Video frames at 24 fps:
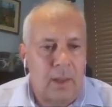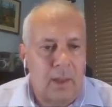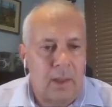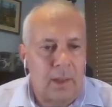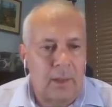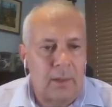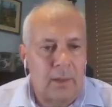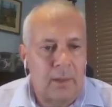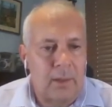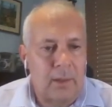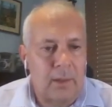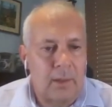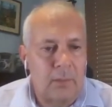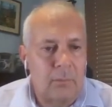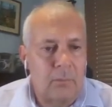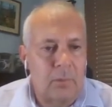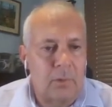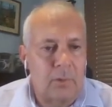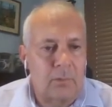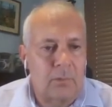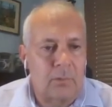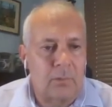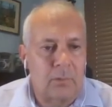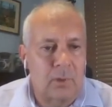He
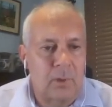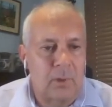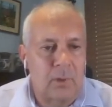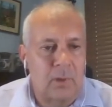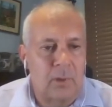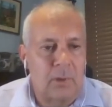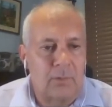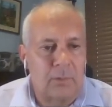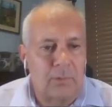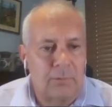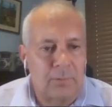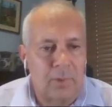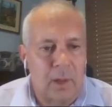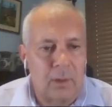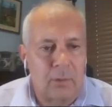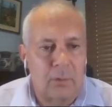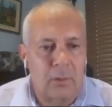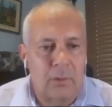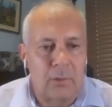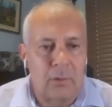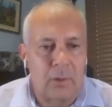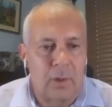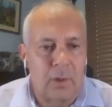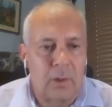was the
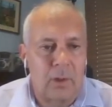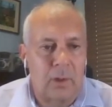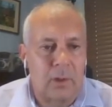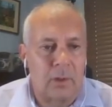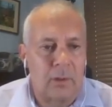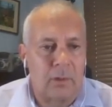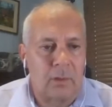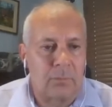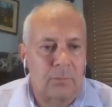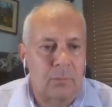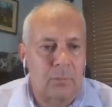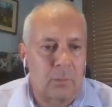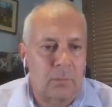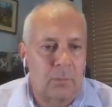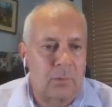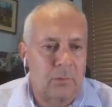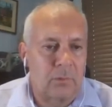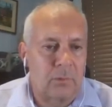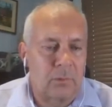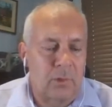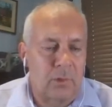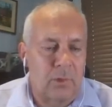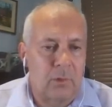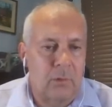founder and former
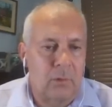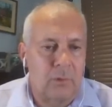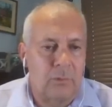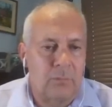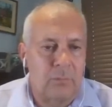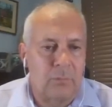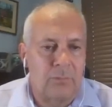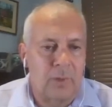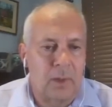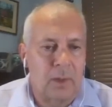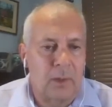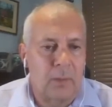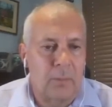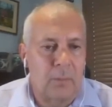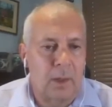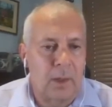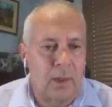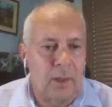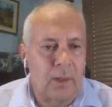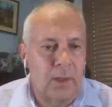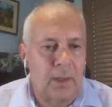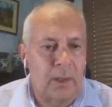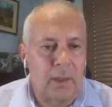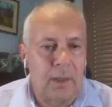CEO of Trevally
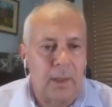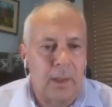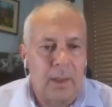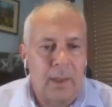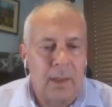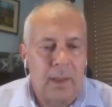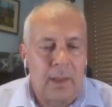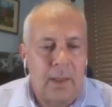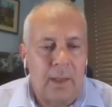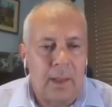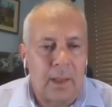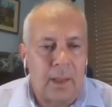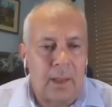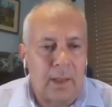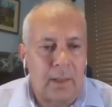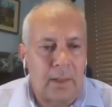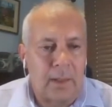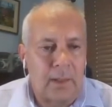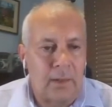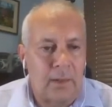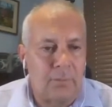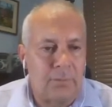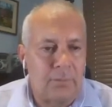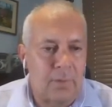Mining.
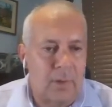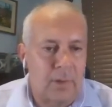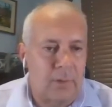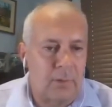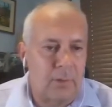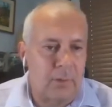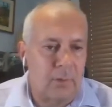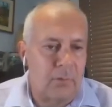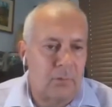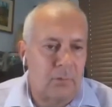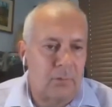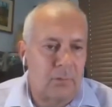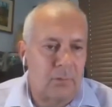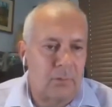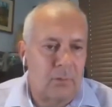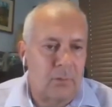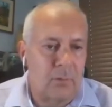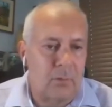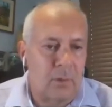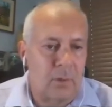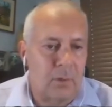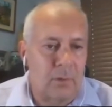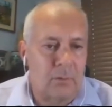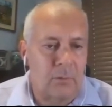He founded
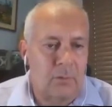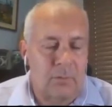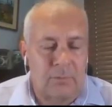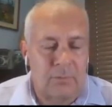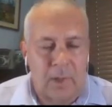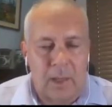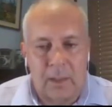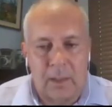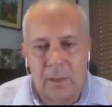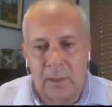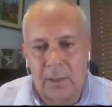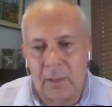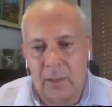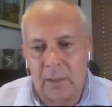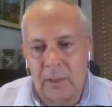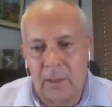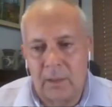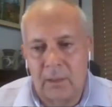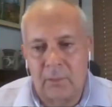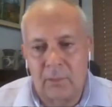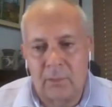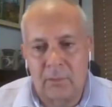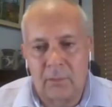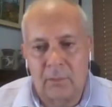Trevally
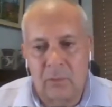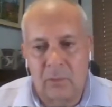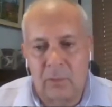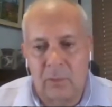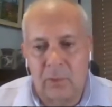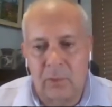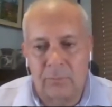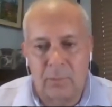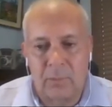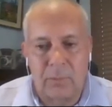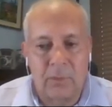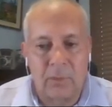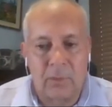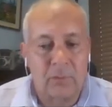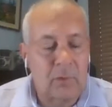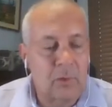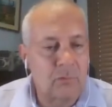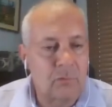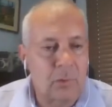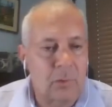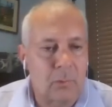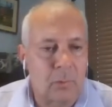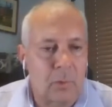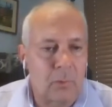and took it from
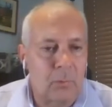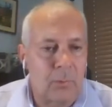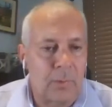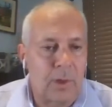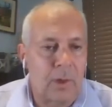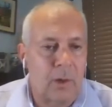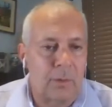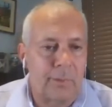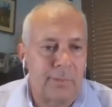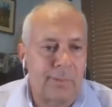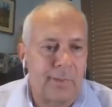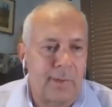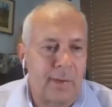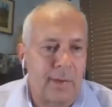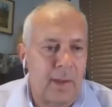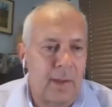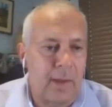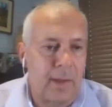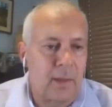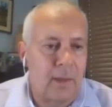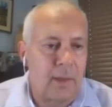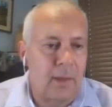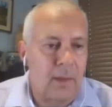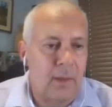essentially where we are
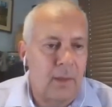today